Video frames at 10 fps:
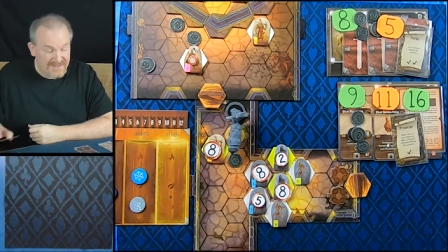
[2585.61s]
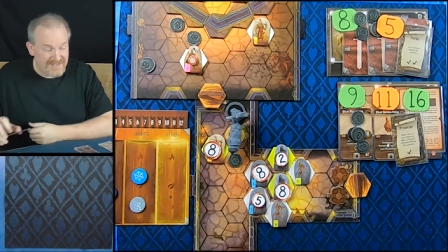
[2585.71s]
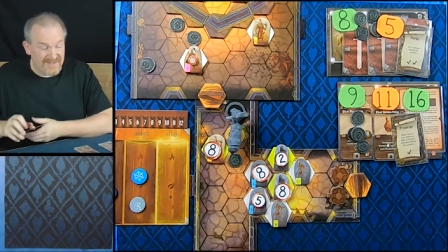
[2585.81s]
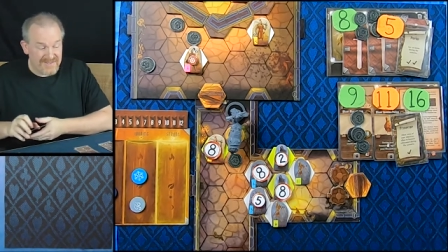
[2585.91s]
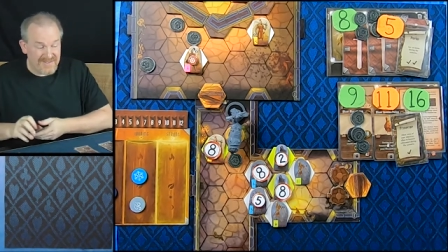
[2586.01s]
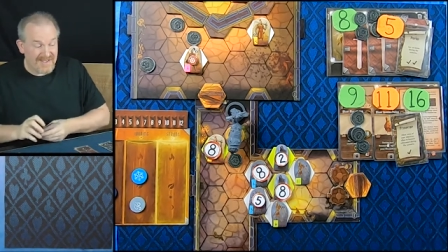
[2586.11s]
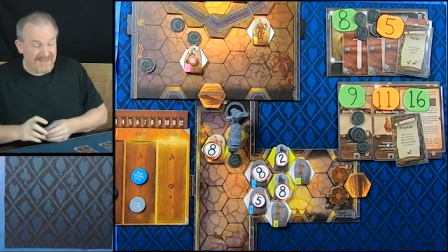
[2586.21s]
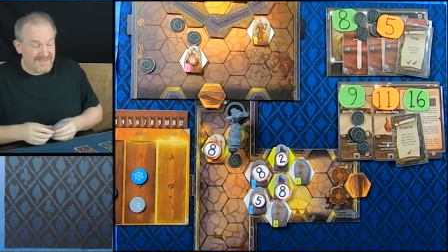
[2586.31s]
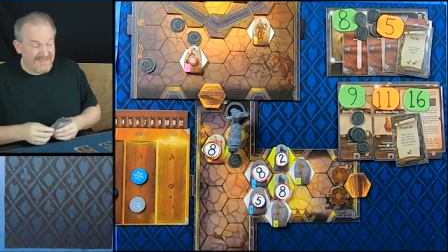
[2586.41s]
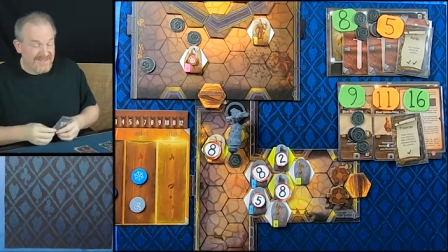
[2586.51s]
downside
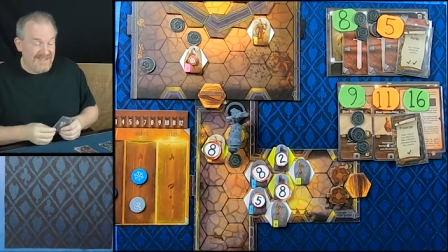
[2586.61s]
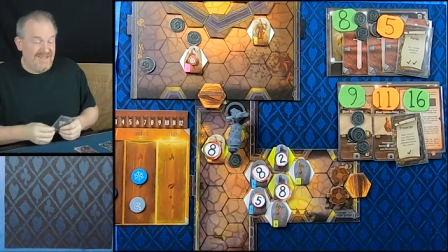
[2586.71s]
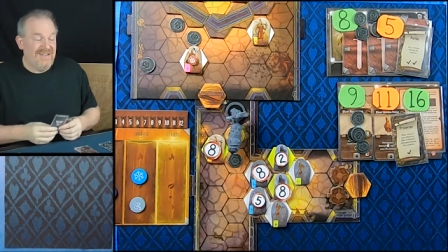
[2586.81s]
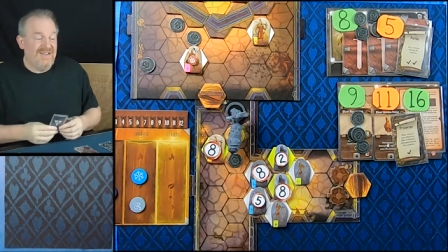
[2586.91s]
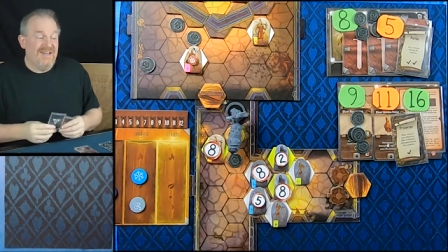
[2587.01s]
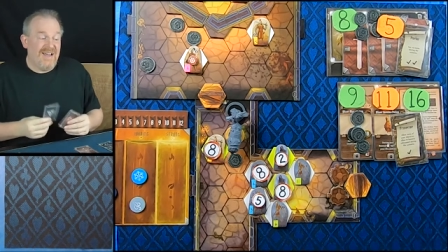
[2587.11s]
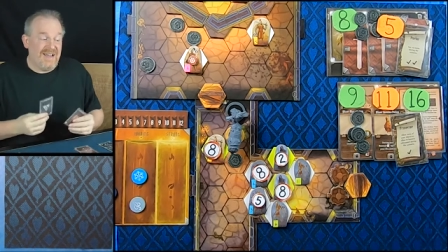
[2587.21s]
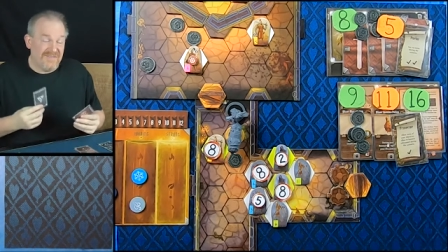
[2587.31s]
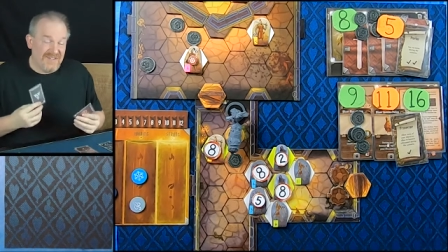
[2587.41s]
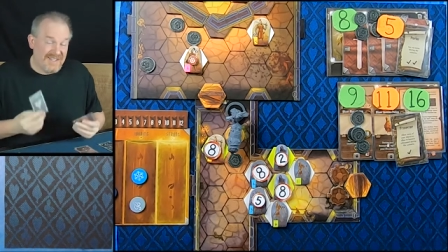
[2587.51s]
is
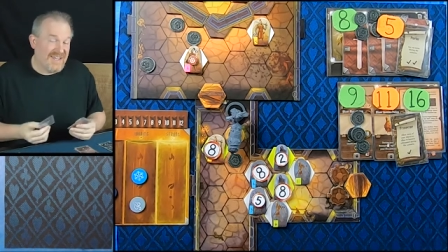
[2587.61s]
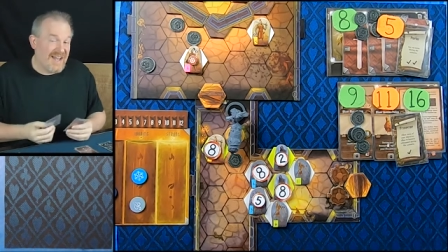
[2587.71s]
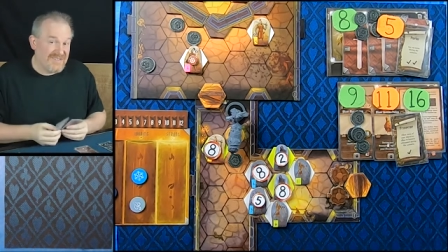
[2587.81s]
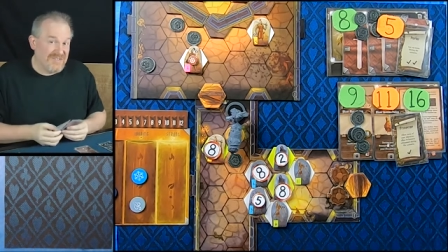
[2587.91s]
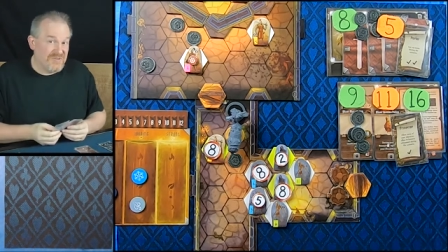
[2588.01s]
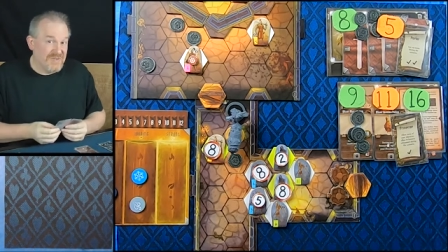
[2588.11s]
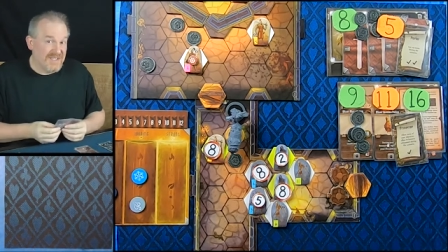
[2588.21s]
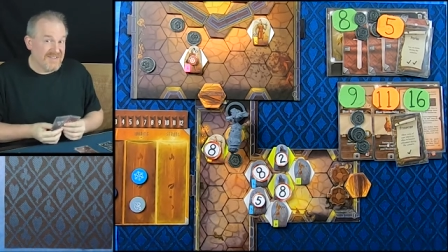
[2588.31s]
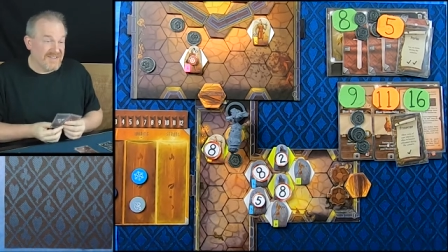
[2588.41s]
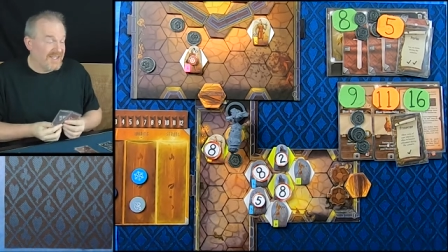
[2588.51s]
I've got to,
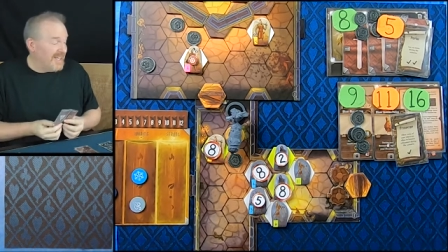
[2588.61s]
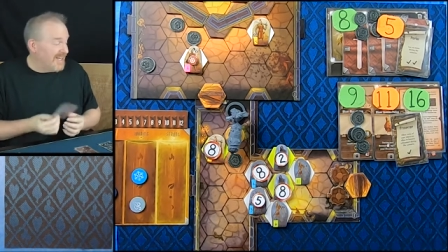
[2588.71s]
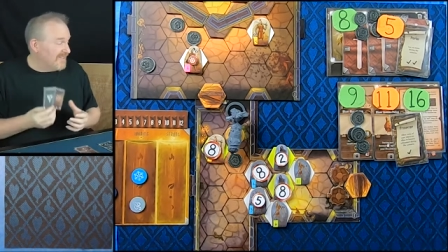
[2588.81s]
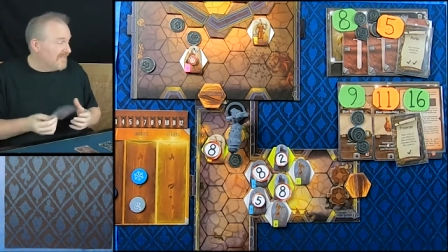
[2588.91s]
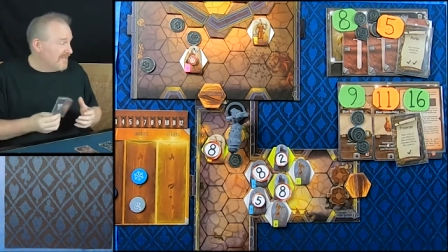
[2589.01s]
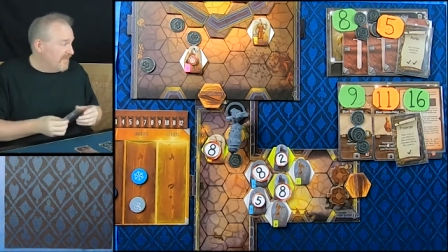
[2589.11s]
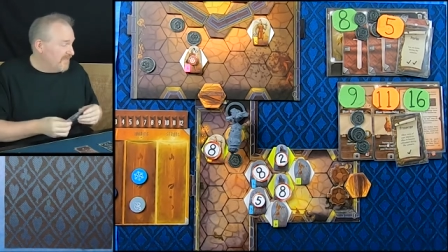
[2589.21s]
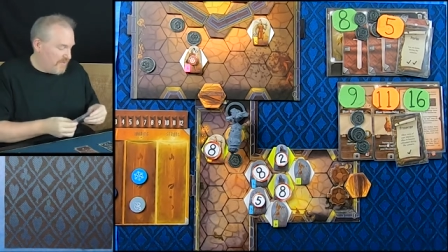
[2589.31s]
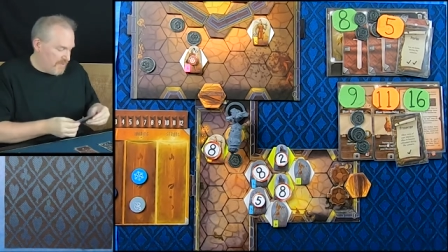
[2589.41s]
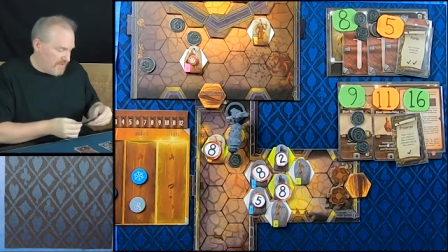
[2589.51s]
because I can't
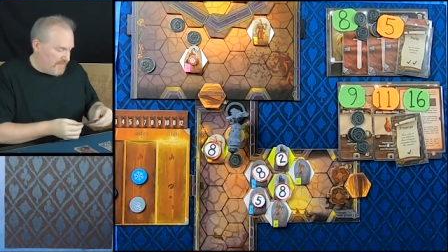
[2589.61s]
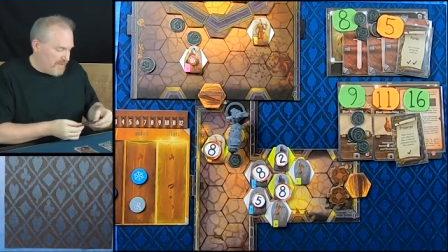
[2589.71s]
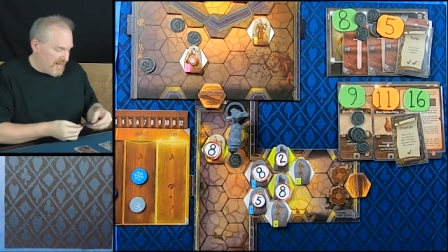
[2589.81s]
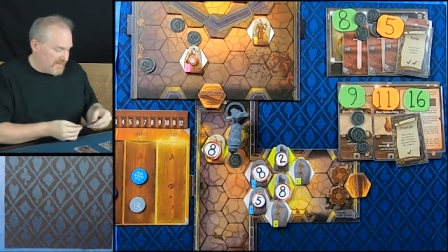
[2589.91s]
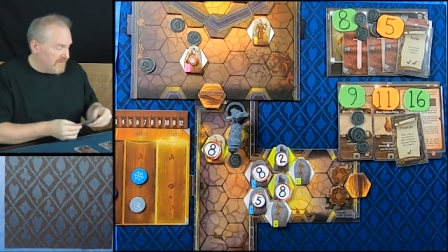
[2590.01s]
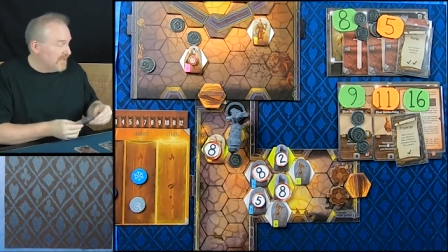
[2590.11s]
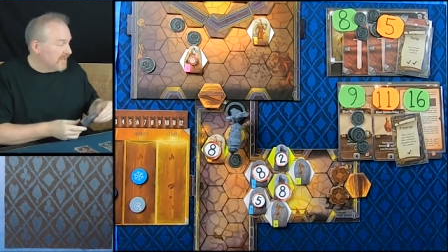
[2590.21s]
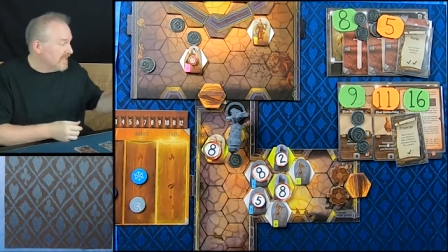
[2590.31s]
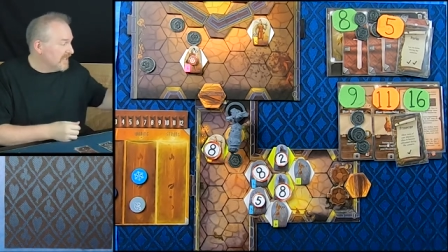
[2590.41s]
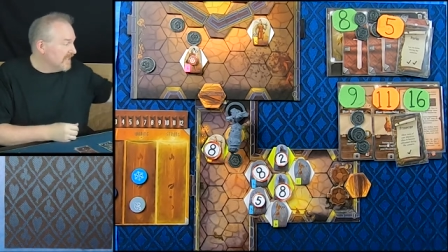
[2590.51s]
afford the
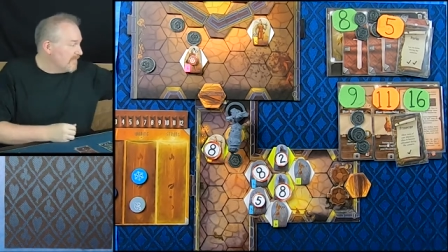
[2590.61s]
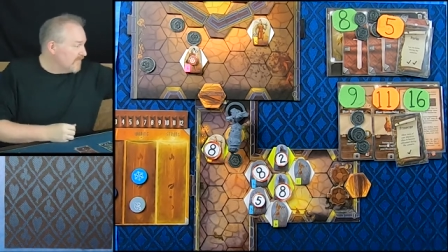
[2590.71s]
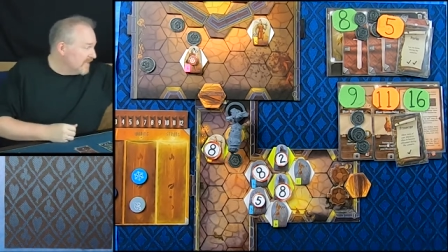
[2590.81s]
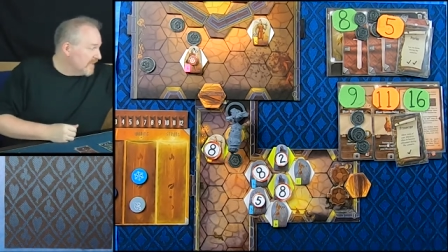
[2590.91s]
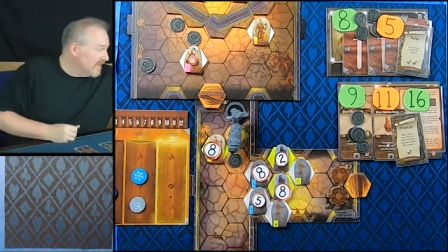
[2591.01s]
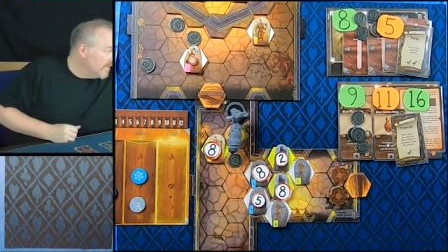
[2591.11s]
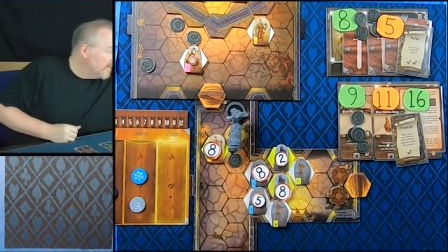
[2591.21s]
possibility of